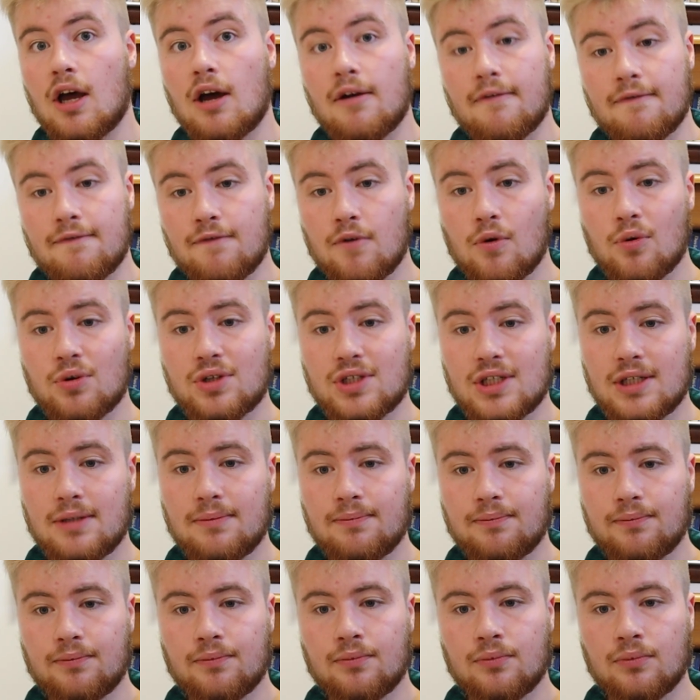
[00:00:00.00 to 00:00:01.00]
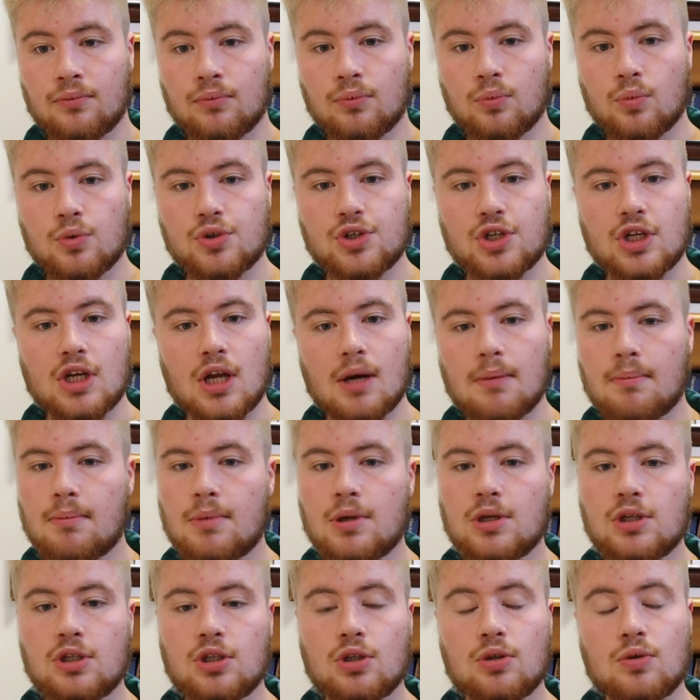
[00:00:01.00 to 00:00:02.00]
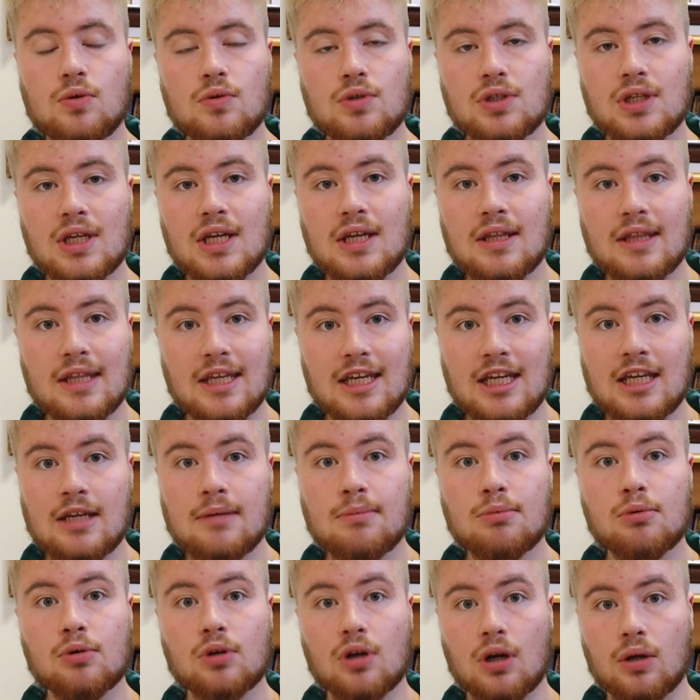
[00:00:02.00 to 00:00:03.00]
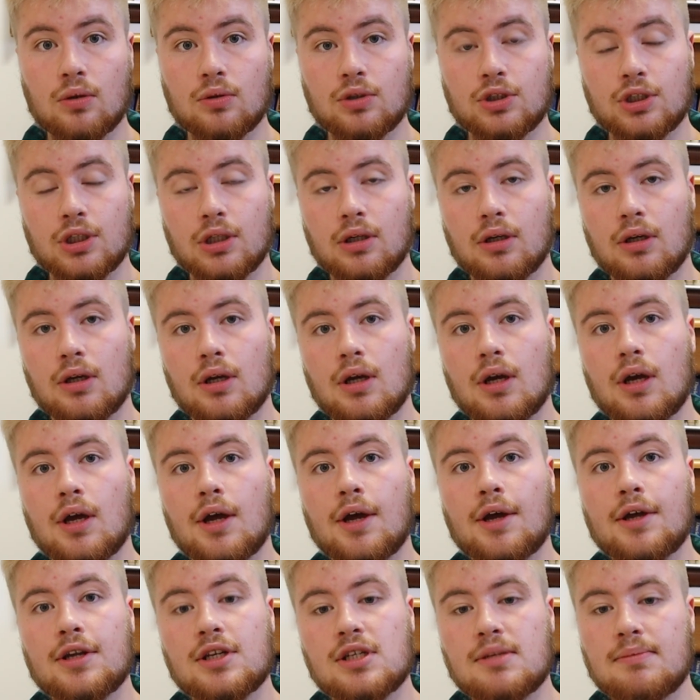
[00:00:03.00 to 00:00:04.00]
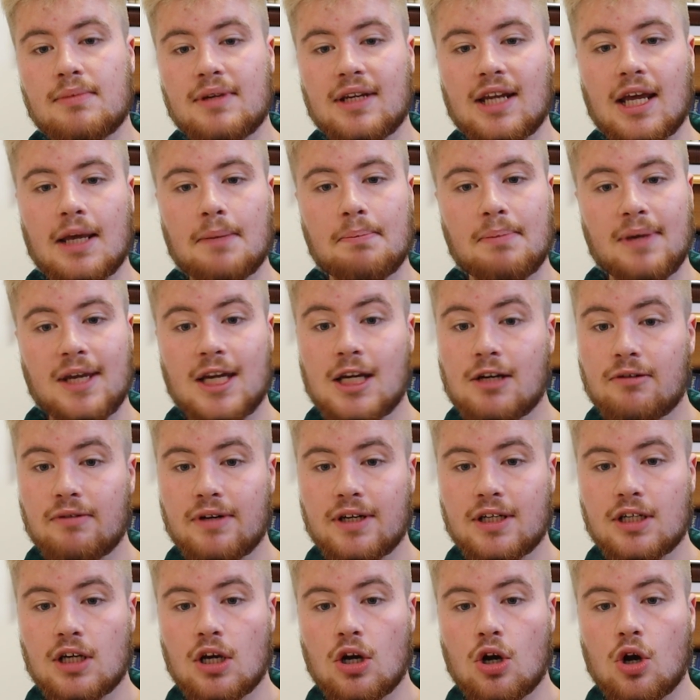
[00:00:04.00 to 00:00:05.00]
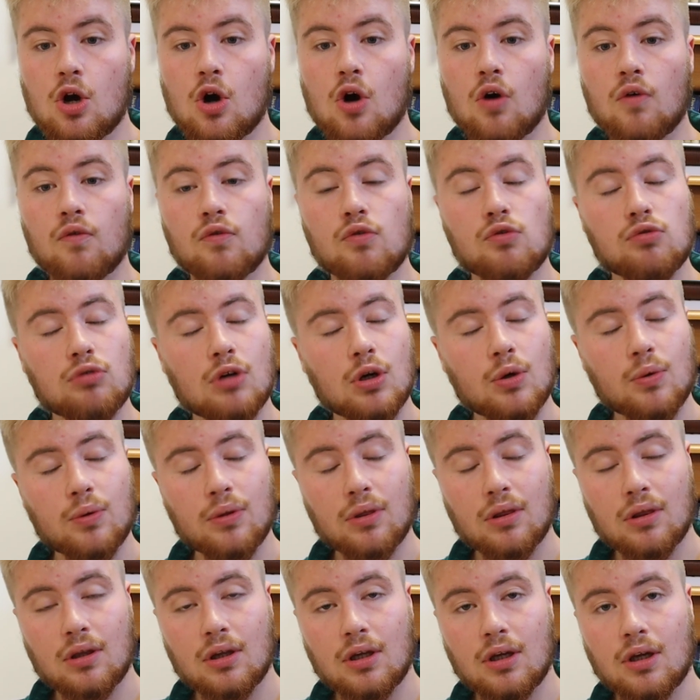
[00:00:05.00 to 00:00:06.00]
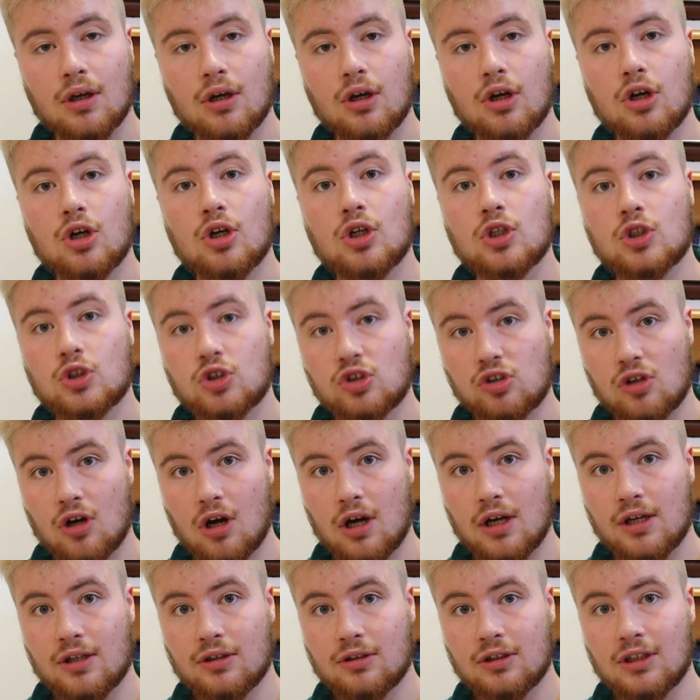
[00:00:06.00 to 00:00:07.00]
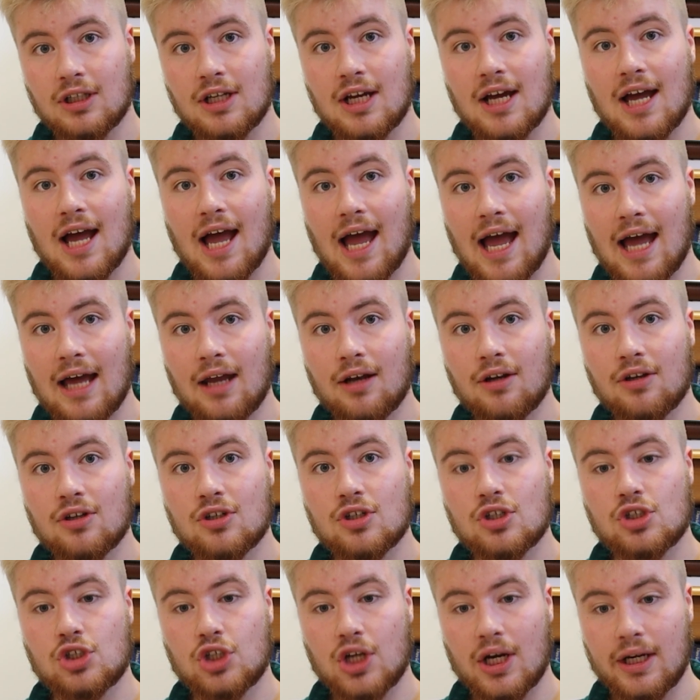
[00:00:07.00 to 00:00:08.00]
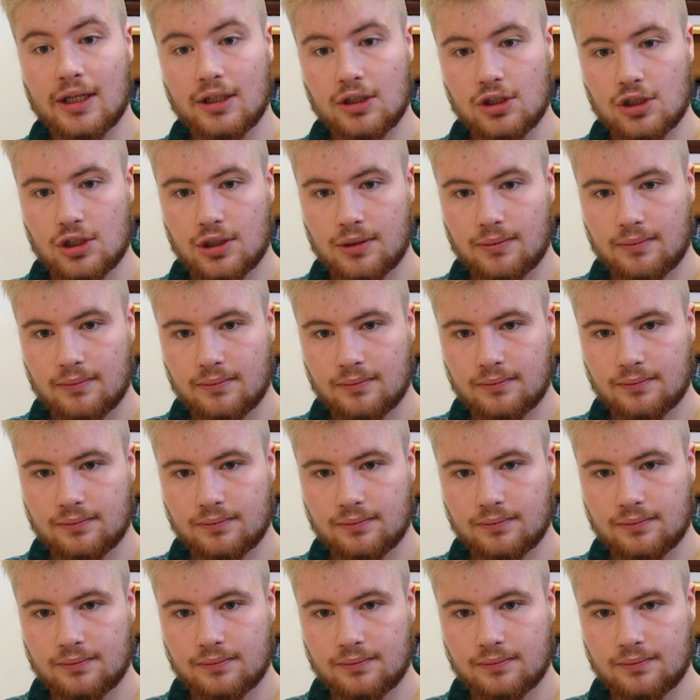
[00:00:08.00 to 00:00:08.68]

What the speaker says: And 40 was a number used in the Hebrew culture to mean a period of growth, trial and change.